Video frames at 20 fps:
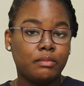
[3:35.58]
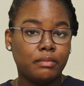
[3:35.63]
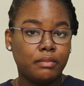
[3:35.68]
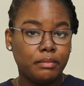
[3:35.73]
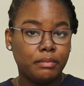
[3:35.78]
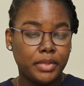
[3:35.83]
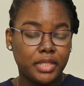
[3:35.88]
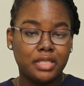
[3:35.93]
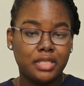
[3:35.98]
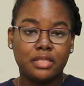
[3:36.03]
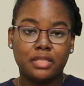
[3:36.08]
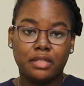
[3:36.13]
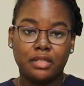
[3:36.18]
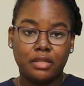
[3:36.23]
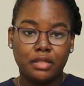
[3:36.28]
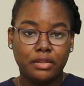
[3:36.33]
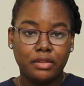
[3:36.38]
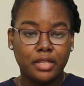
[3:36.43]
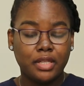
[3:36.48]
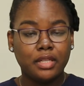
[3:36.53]
But
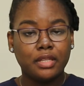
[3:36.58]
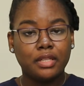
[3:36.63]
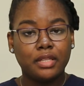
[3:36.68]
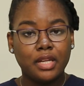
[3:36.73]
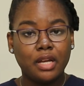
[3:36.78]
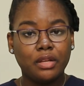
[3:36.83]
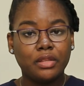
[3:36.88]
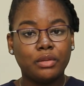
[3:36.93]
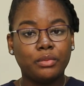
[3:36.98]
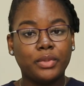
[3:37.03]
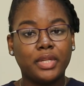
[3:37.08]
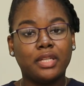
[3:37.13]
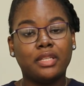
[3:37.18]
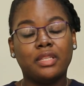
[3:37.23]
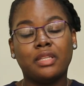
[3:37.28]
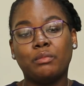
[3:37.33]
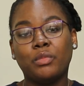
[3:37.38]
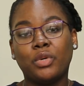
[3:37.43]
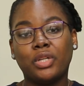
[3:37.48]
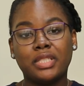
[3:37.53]
now that we are in
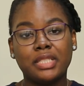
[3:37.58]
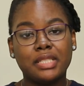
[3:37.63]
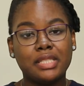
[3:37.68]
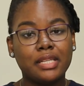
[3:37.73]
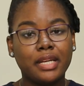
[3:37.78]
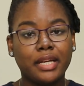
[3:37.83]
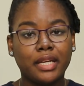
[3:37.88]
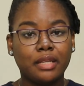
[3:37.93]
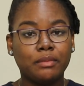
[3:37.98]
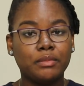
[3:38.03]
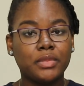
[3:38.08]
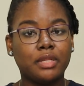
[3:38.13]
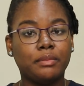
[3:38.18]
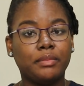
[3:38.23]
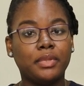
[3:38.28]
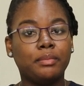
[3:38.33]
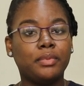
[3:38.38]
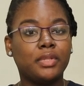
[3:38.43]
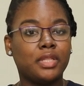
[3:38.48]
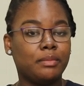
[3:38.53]
the modern times and
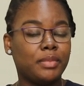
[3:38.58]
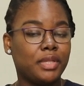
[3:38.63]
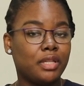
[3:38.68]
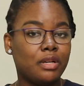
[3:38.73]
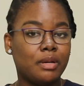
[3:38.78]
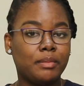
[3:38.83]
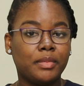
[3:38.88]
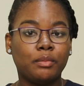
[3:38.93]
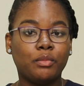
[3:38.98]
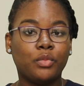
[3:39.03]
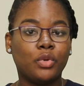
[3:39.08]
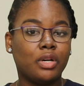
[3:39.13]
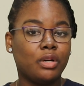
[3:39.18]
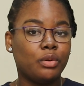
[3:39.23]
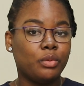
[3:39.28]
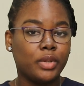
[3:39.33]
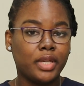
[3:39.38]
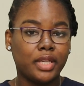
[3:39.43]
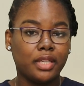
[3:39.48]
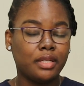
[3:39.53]
people are becoming more
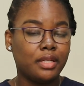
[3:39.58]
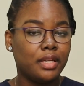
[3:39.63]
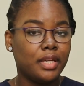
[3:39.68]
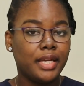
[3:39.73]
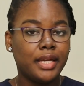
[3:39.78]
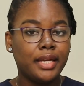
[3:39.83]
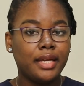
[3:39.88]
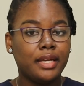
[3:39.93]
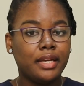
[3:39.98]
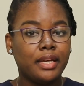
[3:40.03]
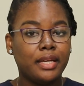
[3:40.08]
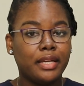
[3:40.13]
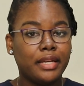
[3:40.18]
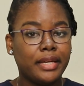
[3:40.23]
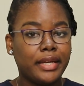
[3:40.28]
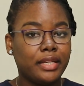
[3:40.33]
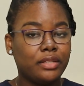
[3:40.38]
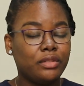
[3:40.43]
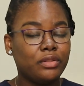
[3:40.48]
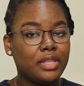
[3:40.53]
aware,
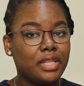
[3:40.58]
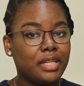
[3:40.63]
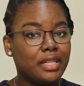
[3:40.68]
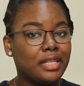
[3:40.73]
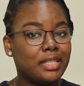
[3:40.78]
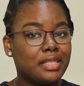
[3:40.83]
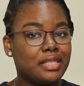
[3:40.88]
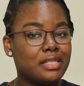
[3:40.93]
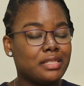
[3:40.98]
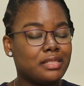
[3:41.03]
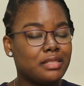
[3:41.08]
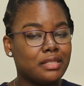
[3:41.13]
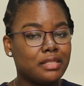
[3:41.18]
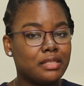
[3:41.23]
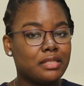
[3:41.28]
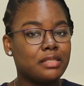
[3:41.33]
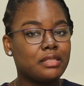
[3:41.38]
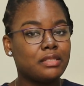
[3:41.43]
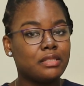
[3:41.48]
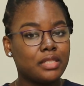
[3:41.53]
I don't think it's
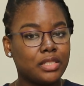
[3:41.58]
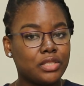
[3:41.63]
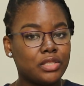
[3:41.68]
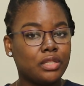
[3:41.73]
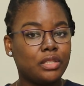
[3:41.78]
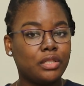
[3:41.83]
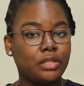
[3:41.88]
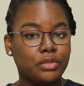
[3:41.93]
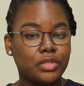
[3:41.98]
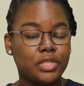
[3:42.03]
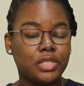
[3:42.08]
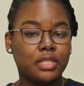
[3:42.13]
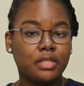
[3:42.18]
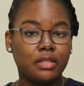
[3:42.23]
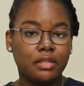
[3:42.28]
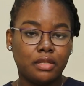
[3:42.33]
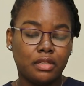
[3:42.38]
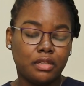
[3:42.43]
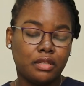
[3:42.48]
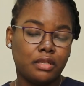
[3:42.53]
such a huge
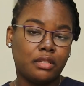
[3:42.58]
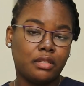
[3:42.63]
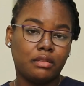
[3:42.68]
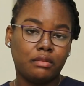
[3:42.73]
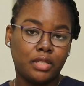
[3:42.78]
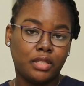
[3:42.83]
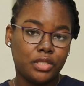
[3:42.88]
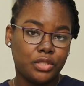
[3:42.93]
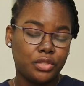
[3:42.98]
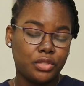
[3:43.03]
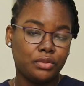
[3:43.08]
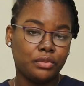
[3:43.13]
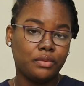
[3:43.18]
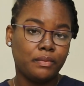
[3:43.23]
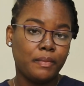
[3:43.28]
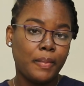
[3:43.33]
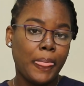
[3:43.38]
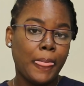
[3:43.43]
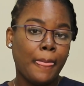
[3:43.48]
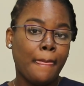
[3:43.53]
issue.
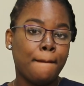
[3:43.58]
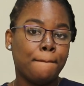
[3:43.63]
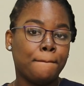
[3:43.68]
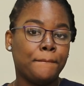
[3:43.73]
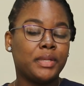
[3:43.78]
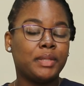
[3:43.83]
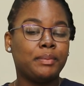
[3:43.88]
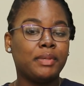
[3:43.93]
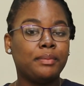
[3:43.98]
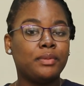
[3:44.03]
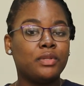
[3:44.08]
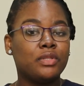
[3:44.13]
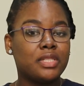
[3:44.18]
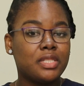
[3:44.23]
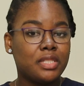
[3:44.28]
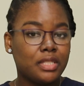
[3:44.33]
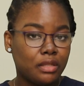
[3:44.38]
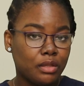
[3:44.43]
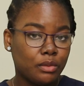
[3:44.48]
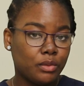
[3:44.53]
But people
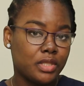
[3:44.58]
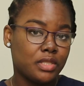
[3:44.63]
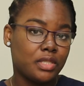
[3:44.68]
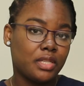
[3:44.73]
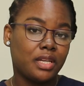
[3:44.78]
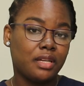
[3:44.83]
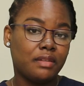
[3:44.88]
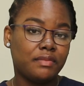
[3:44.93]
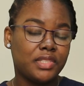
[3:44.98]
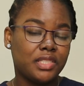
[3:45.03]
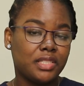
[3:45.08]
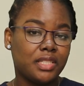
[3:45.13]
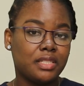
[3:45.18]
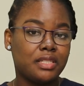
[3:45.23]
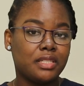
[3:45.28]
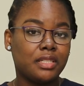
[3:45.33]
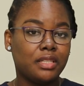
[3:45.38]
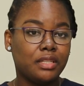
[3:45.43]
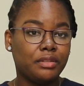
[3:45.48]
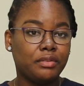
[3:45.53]
still want to have
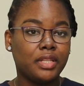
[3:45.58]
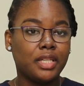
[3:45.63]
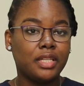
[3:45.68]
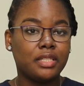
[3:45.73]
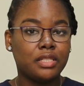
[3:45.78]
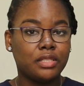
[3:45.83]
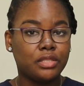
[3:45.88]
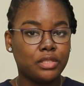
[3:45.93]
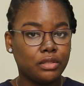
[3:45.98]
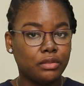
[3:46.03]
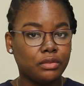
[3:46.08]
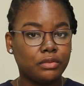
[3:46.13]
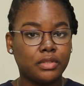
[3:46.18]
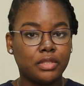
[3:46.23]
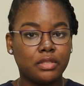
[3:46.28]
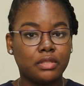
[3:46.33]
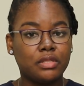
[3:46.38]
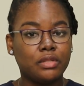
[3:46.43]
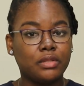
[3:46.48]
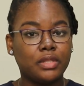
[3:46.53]
genetically related
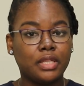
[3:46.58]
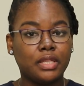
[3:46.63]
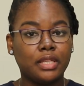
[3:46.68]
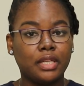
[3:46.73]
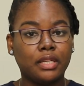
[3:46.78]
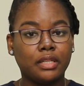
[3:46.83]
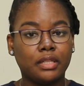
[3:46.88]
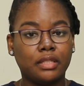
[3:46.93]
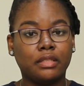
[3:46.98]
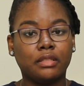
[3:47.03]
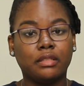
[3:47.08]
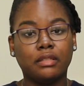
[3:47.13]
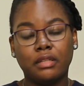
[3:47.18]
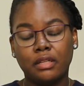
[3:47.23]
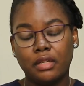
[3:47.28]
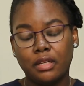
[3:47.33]
children so that they can